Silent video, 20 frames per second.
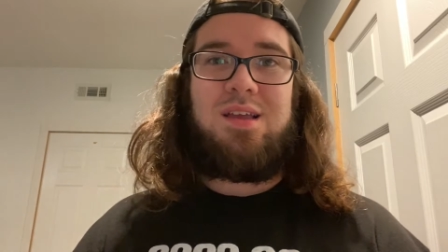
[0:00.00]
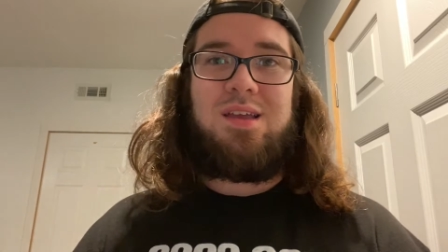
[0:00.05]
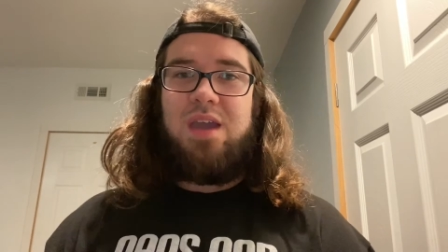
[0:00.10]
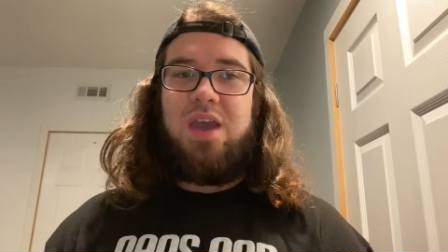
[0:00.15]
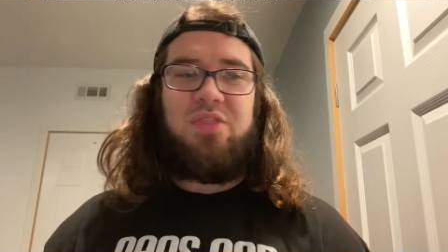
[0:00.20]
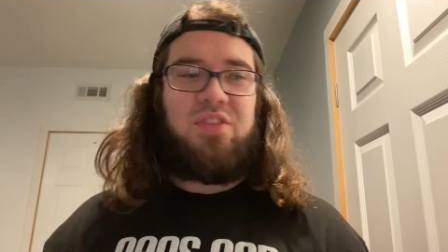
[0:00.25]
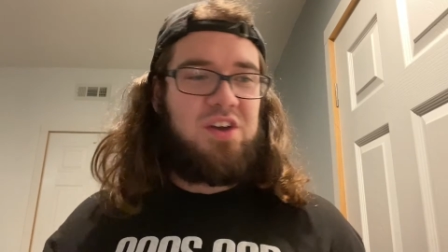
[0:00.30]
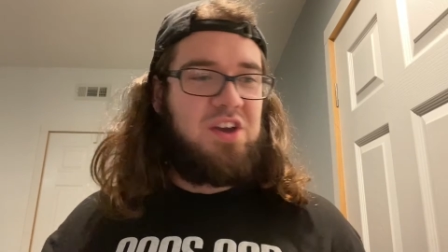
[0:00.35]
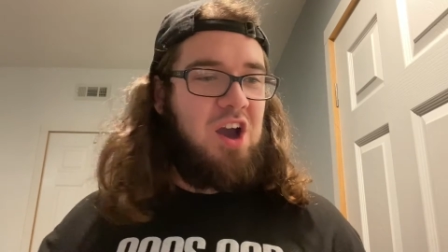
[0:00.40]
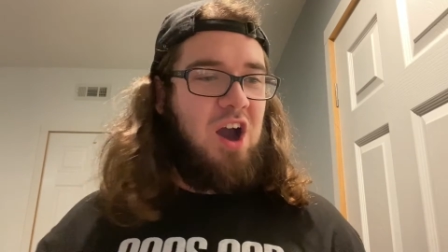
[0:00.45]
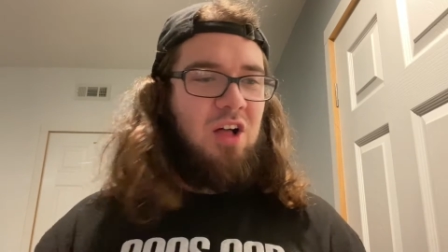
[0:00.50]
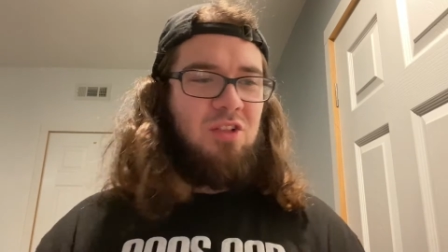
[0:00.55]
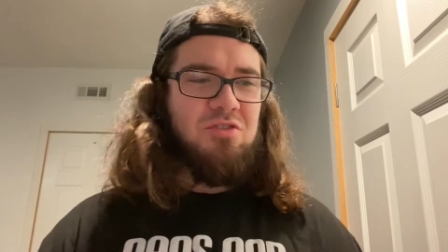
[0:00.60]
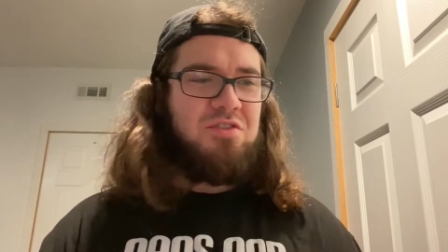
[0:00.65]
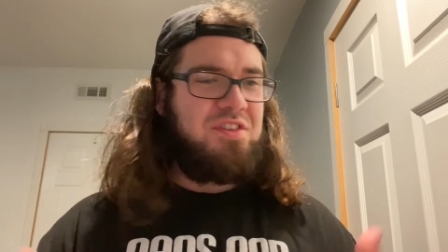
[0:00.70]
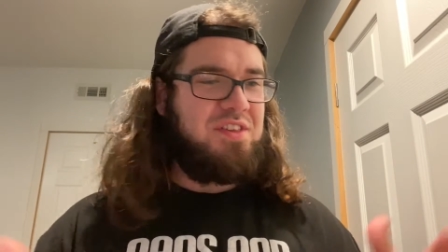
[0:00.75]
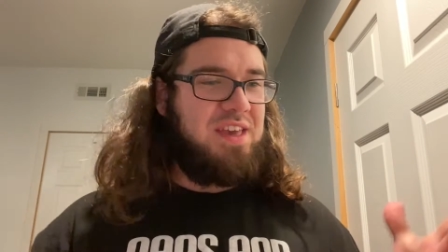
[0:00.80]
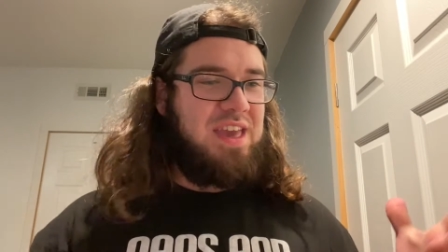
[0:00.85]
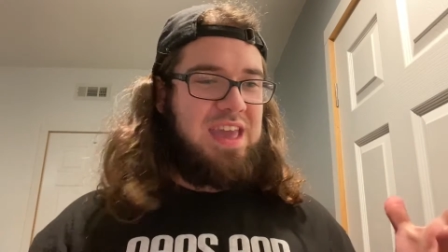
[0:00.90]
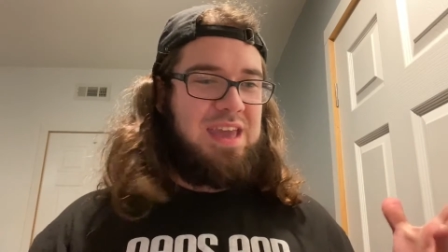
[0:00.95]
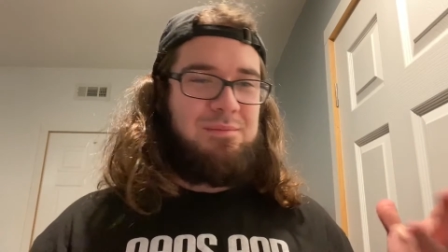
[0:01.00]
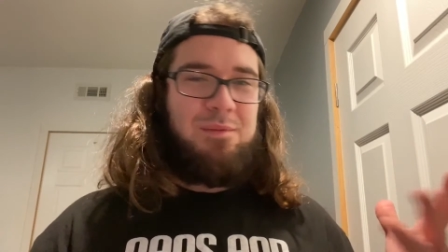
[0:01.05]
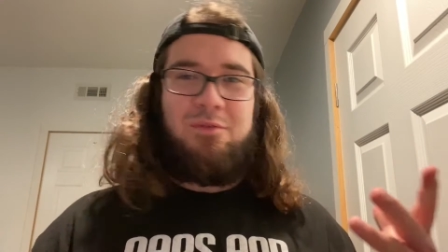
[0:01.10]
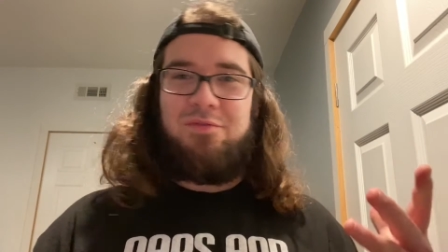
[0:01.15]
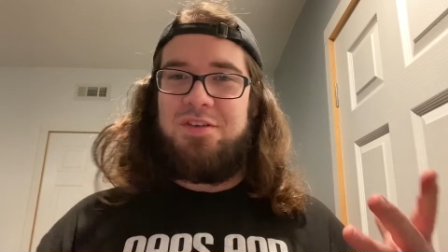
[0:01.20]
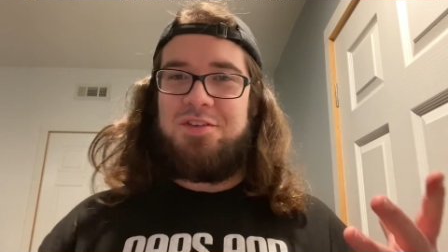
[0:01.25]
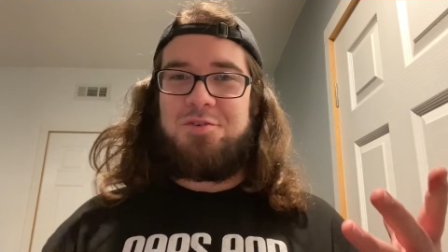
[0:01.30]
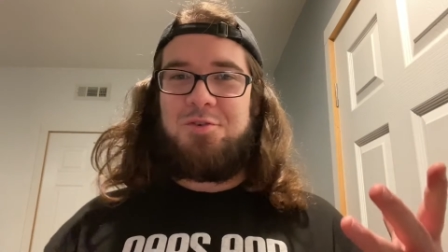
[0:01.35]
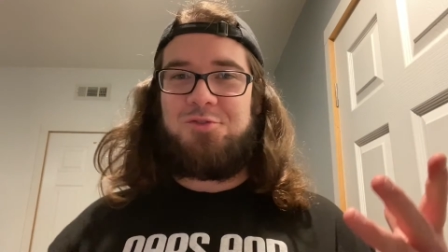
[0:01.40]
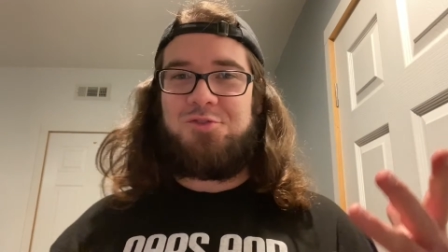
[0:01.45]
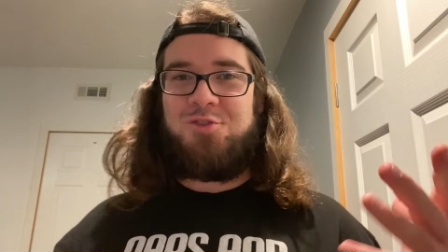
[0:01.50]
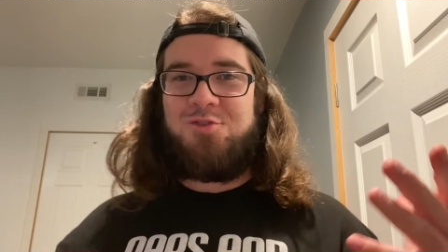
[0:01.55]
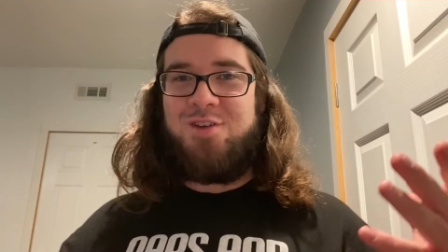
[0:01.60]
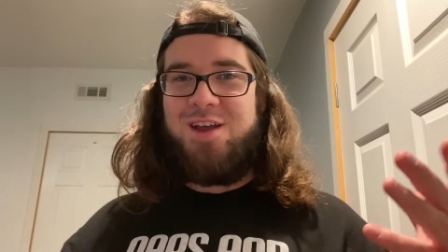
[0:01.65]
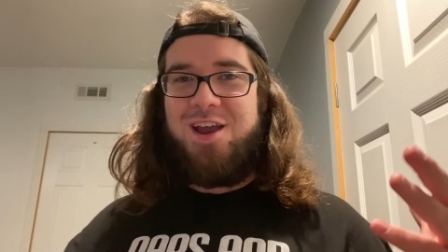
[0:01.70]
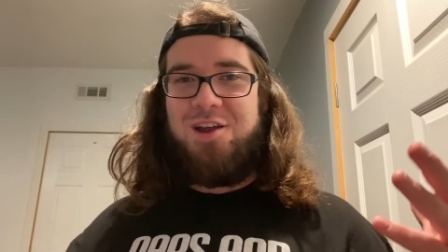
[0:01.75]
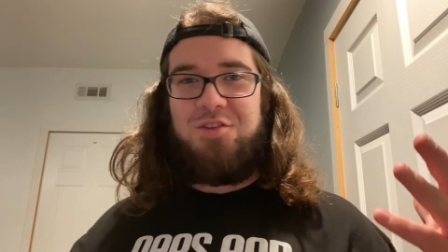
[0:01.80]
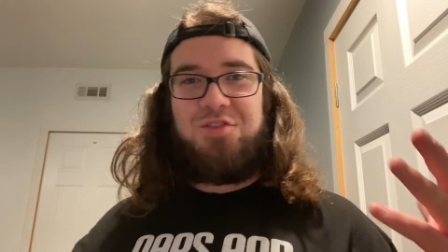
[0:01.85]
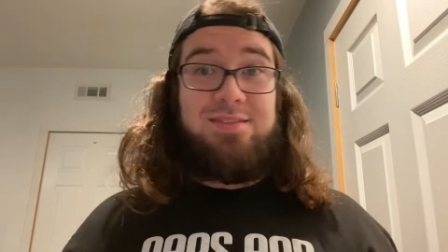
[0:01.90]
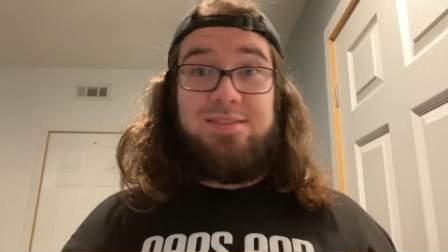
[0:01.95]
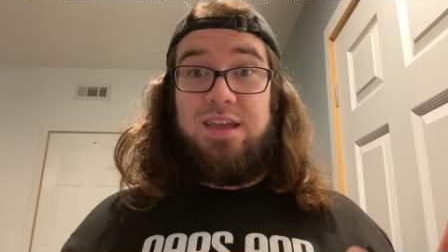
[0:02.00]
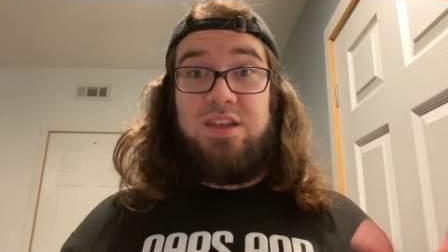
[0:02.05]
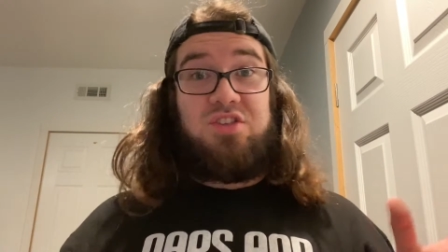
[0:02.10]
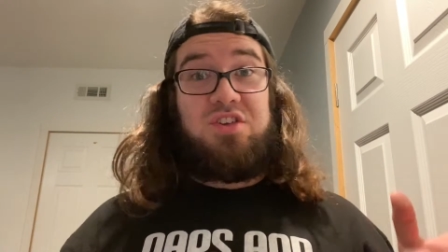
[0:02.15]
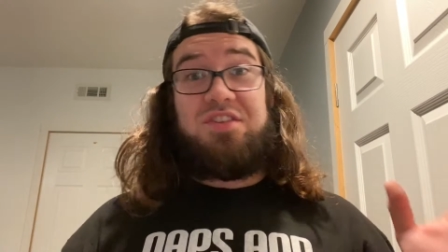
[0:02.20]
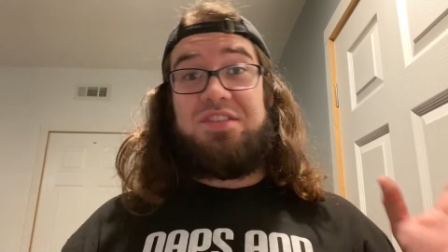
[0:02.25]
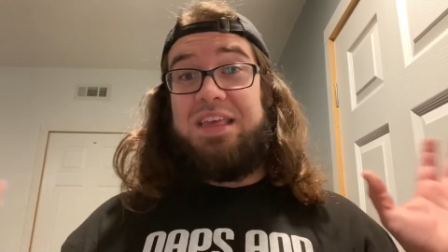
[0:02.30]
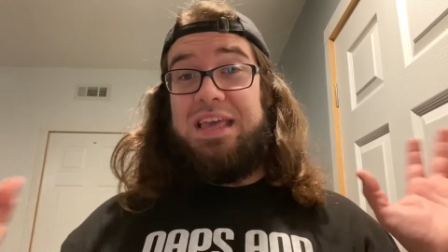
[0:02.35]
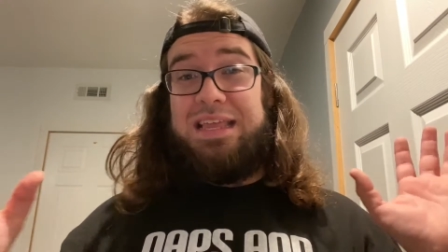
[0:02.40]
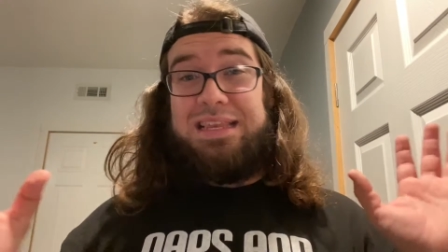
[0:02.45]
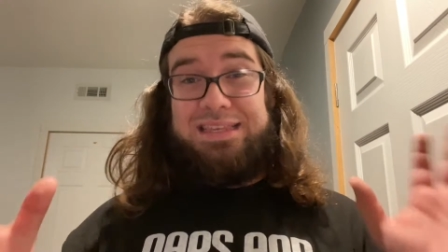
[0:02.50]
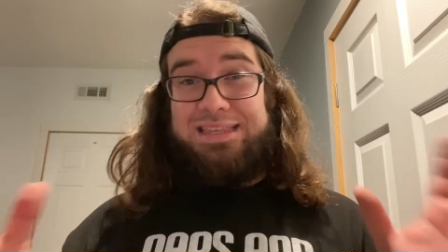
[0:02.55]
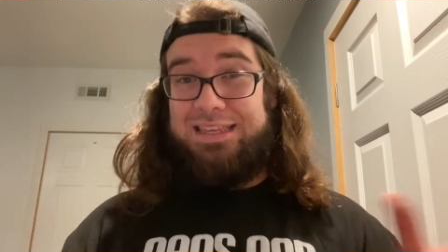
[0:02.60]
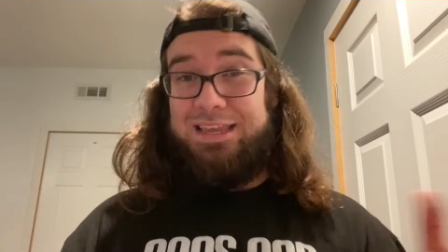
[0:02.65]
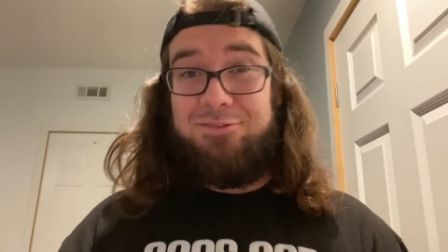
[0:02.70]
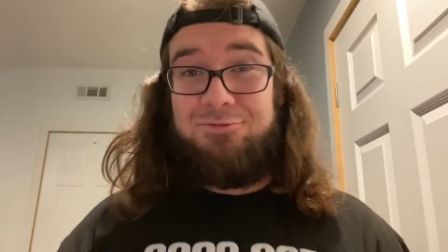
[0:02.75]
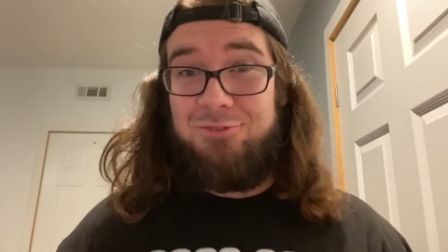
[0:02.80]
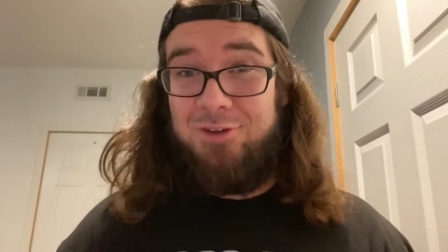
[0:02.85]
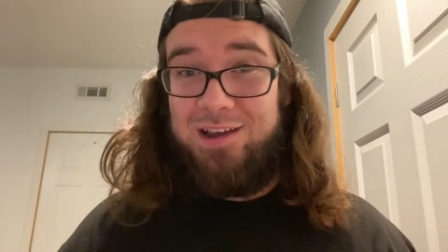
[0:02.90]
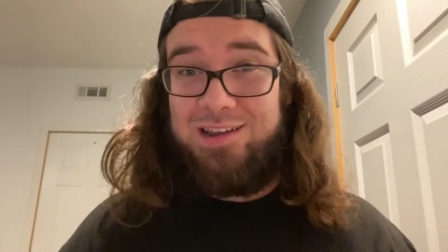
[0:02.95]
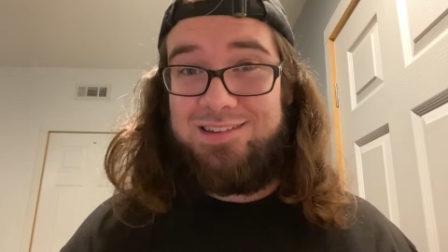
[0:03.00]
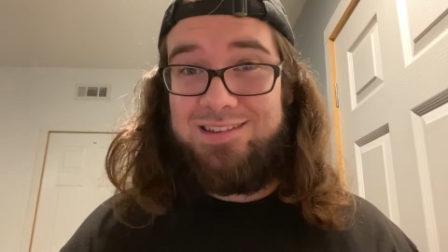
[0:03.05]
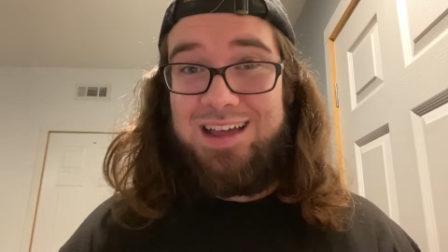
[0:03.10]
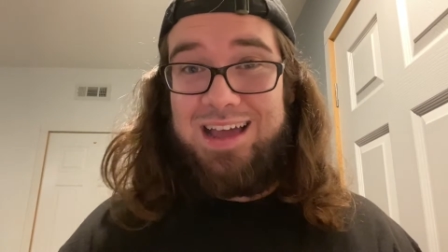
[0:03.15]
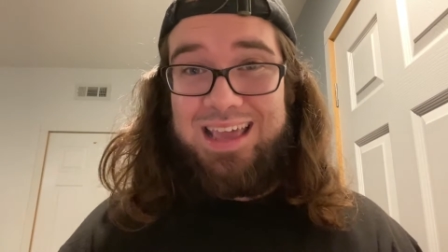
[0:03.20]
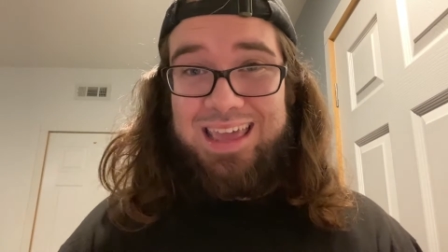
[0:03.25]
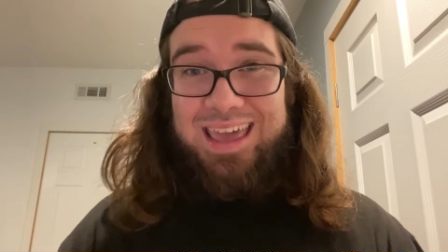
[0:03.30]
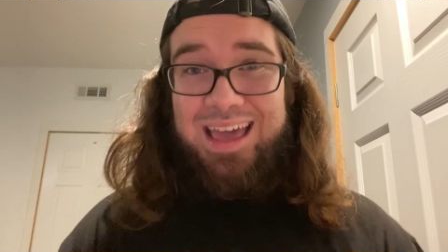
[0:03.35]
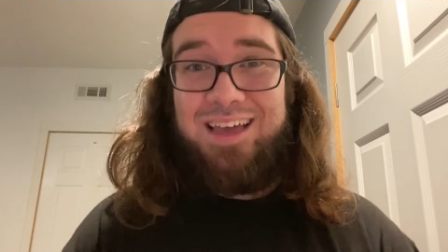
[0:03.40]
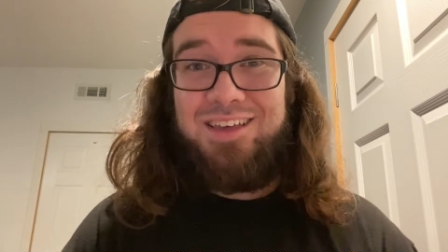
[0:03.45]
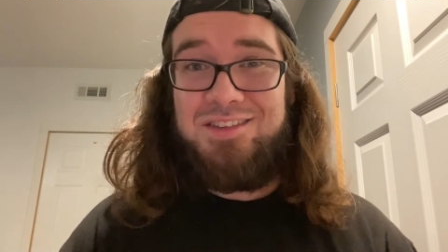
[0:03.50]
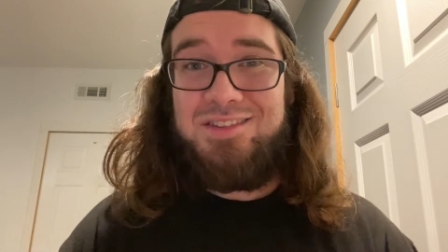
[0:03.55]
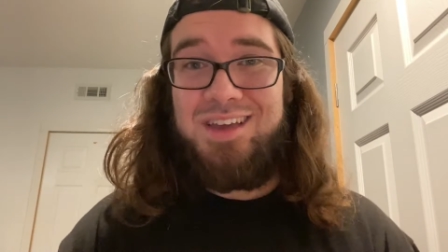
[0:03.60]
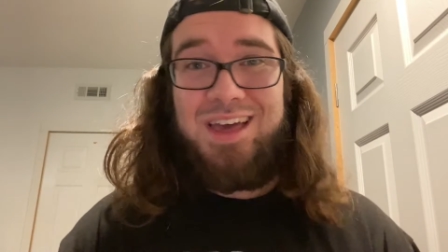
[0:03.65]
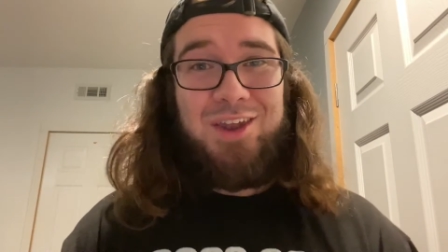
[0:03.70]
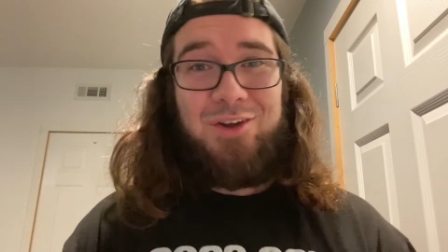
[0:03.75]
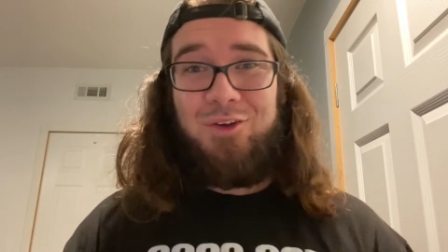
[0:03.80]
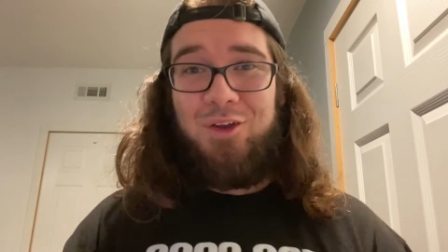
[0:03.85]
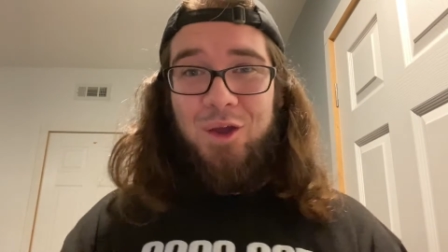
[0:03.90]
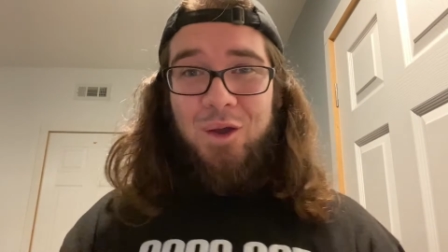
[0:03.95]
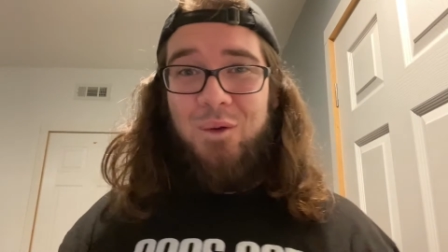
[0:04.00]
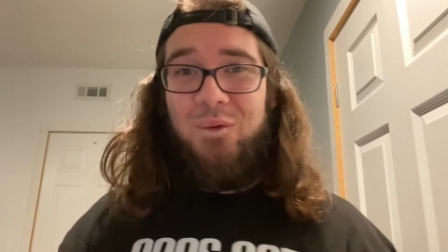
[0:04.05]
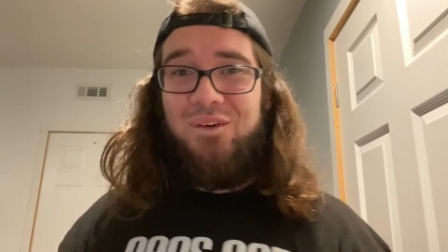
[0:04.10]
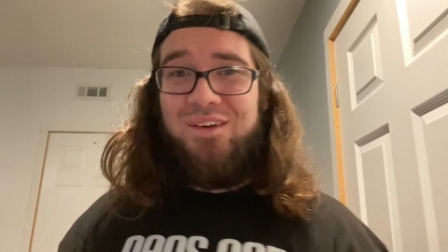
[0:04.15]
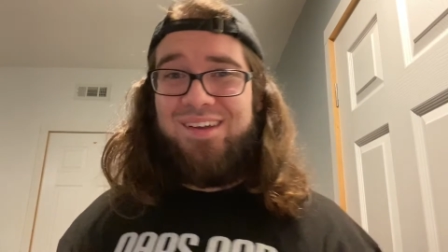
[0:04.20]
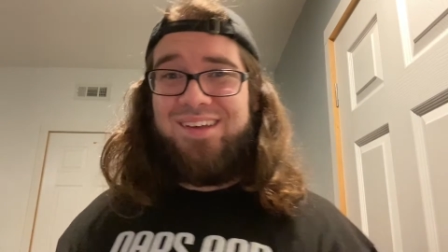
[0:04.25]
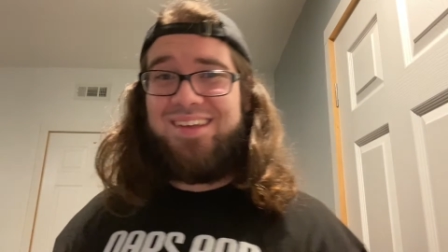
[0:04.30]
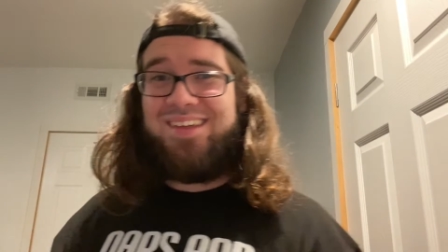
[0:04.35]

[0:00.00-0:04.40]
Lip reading: And the color scheme of these ultra rares, they just hit different, I guess. I don't know.